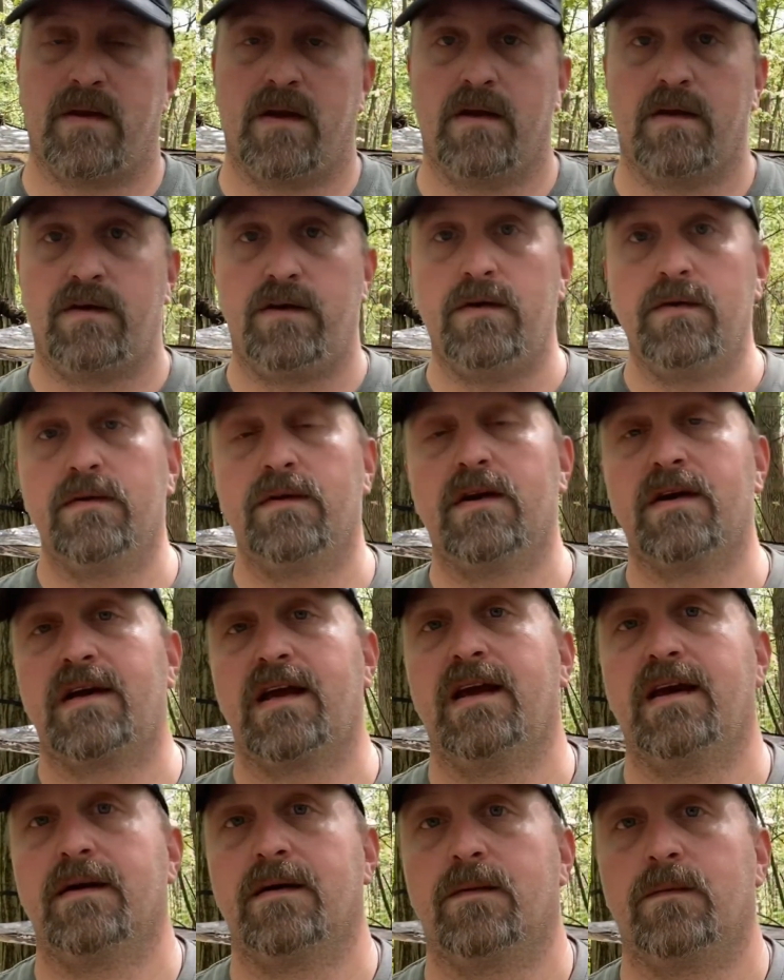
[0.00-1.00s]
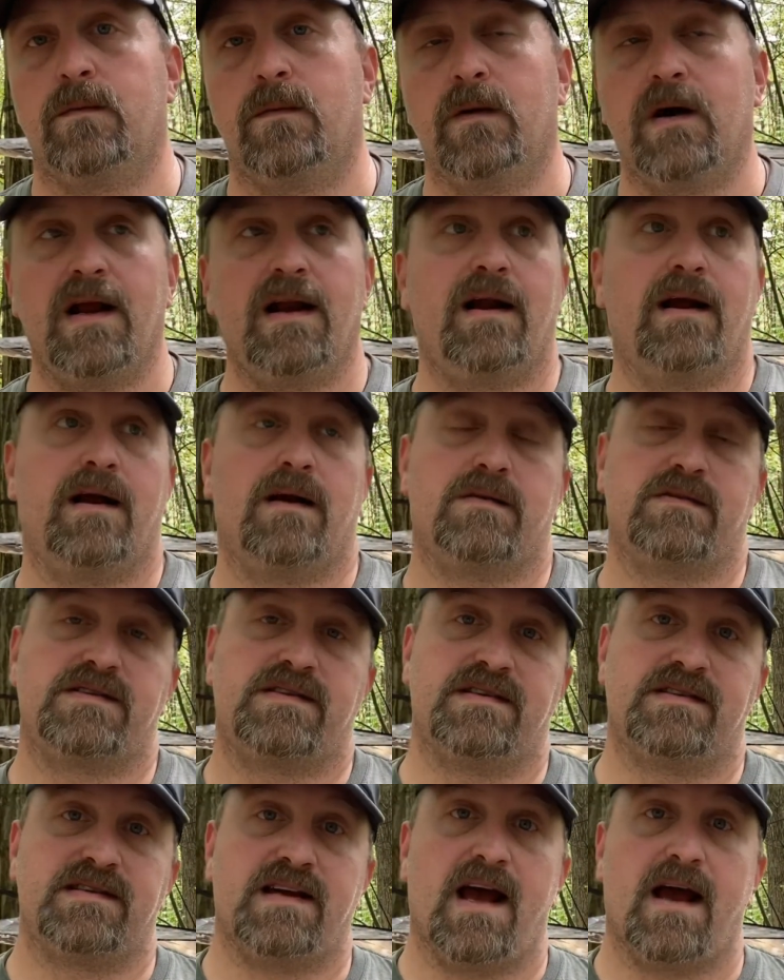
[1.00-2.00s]
You look at what else
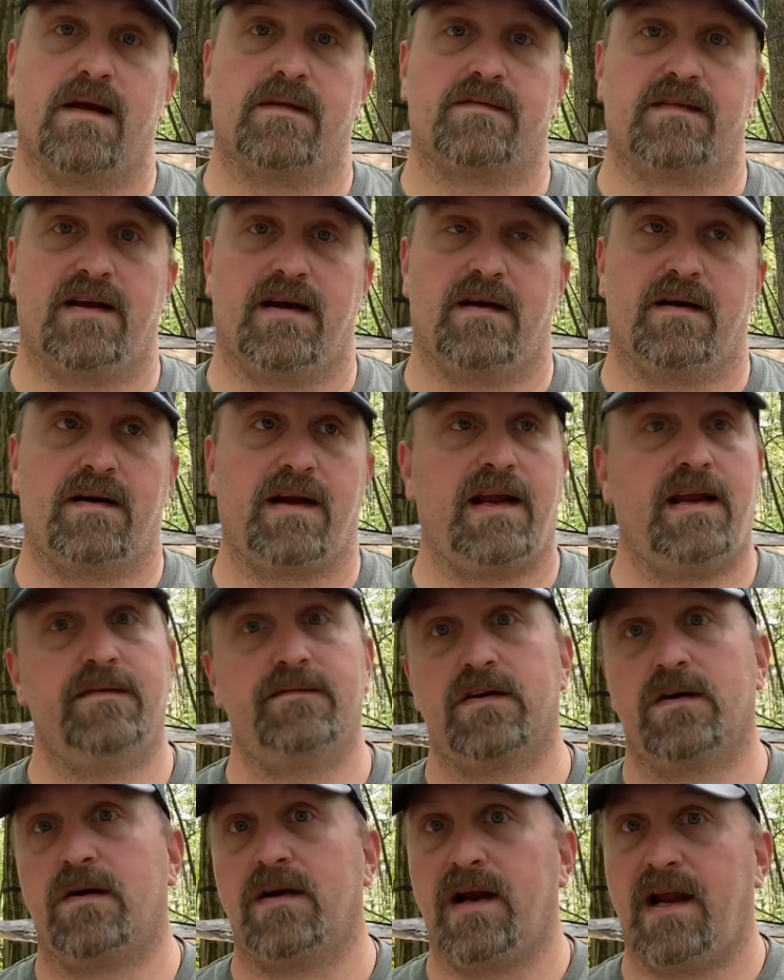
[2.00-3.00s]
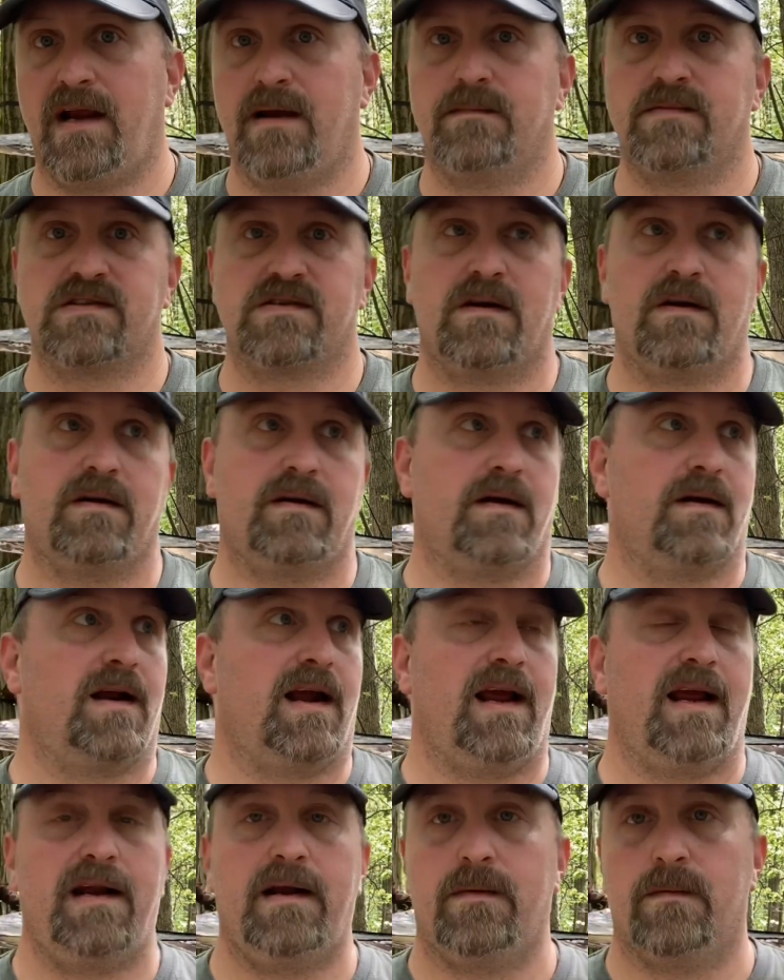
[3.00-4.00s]
is out there, even on Amazon or
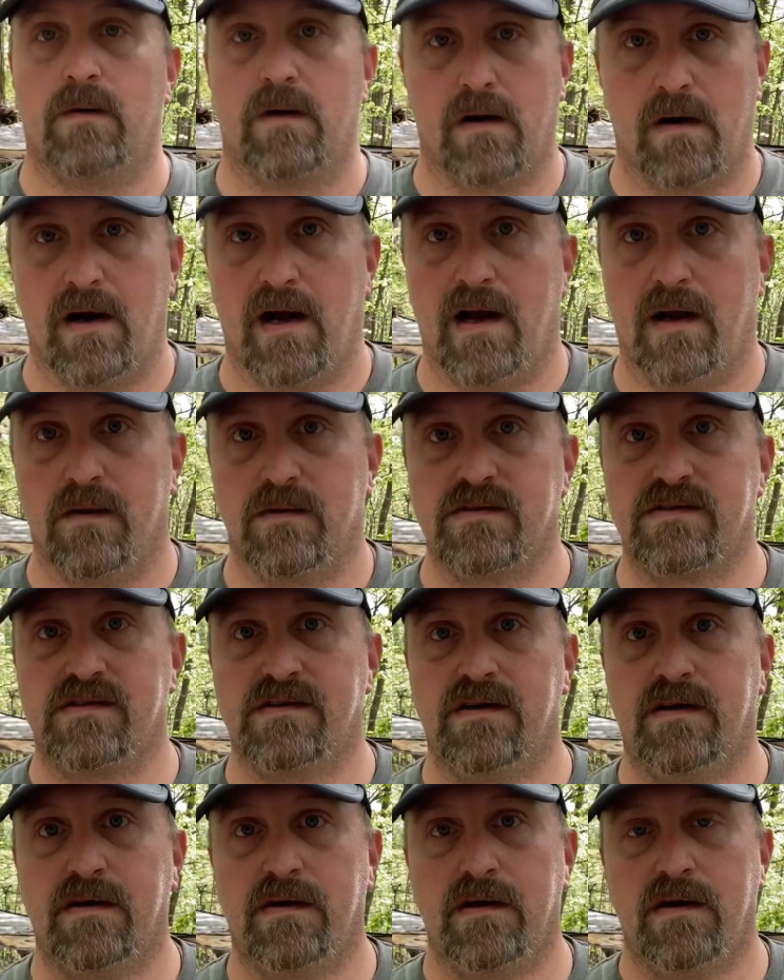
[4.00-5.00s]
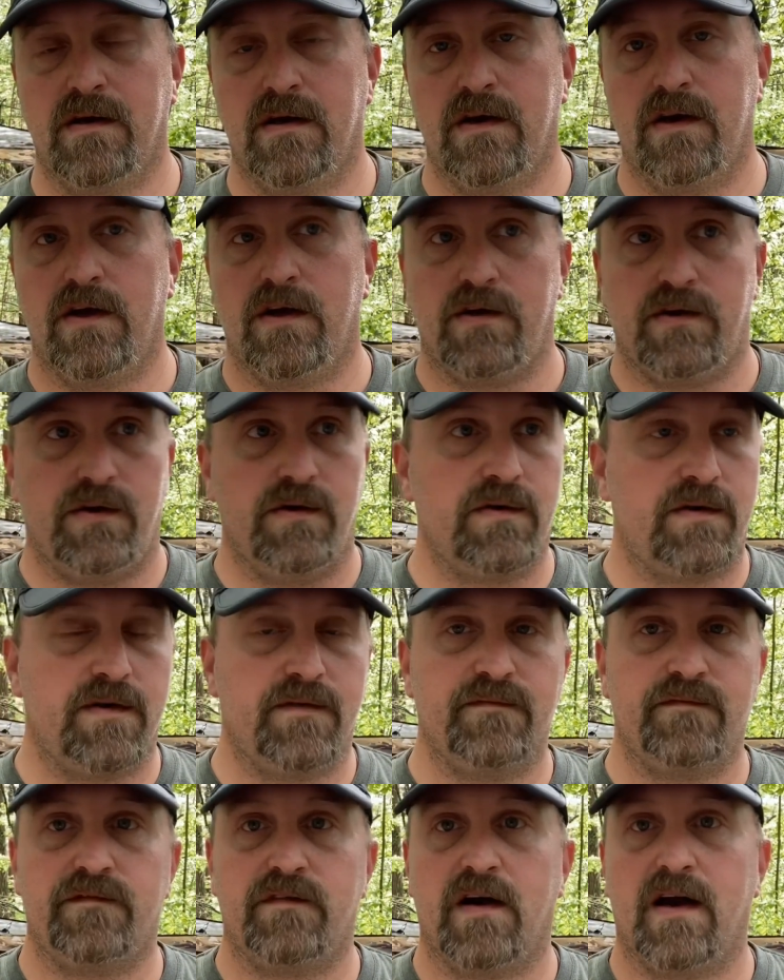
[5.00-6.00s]
anywhere else, you
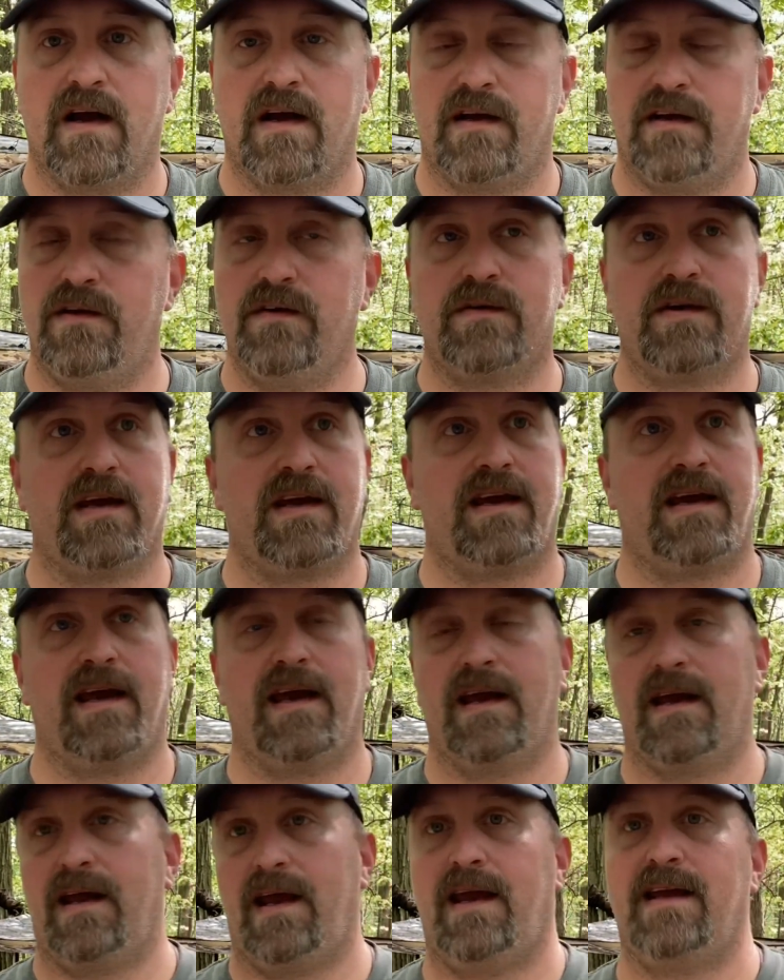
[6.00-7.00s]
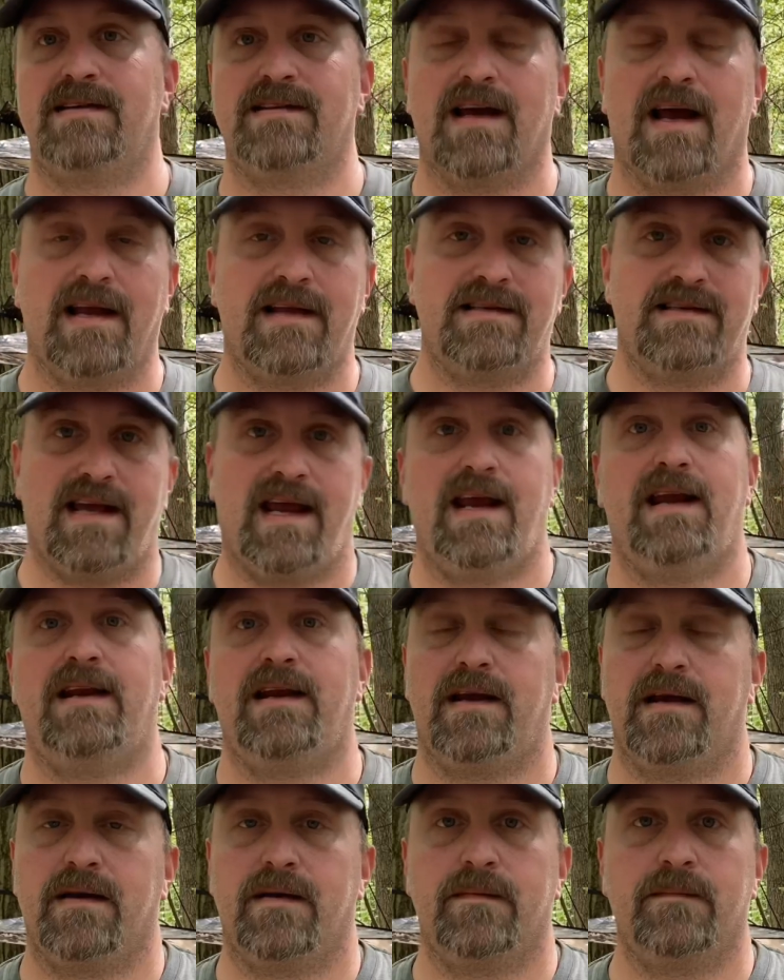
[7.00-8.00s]
can get a
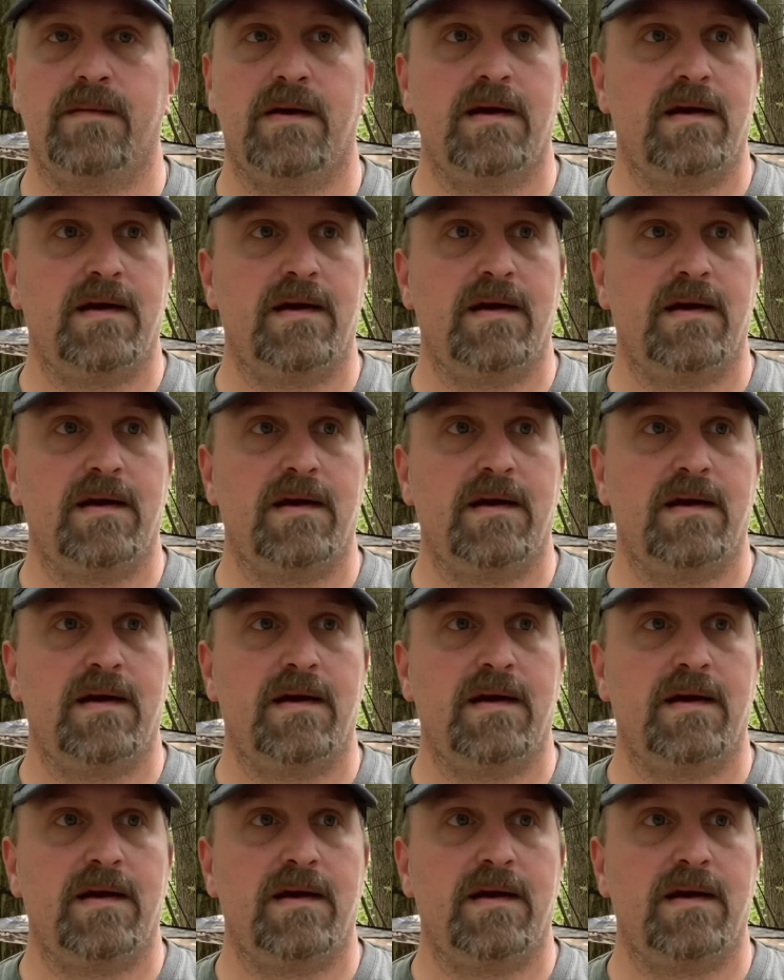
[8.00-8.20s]
titanium